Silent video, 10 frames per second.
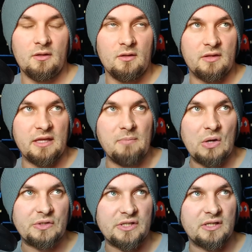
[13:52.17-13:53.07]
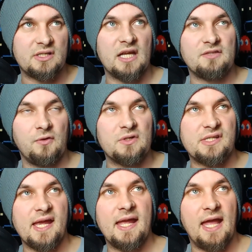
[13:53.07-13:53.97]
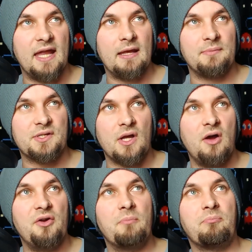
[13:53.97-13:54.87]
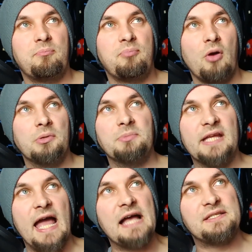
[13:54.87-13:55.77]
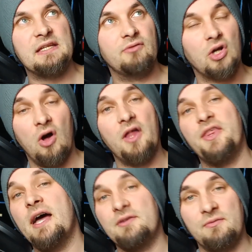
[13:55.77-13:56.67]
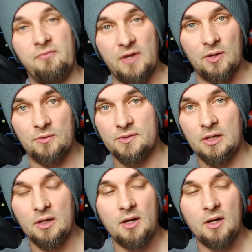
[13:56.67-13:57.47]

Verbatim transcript: the most successful Sega Head episode probably hasn't even got a thousand views,